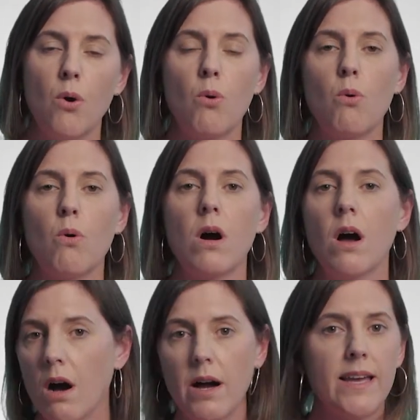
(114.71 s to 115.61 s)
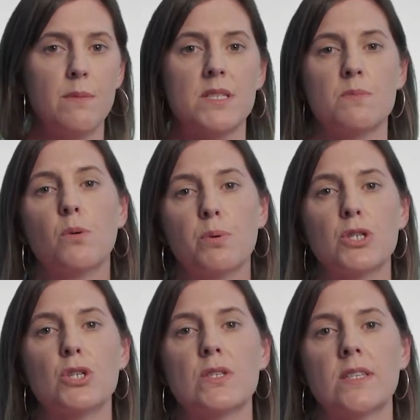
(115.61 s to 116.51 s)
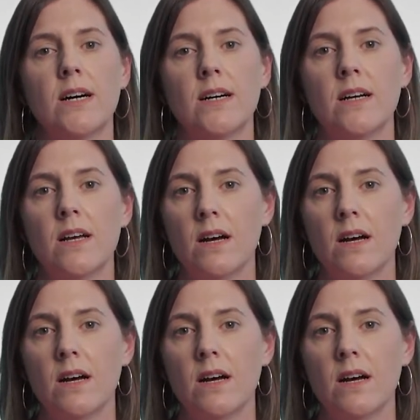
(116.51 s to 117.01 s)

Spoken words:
Or I am a small producer,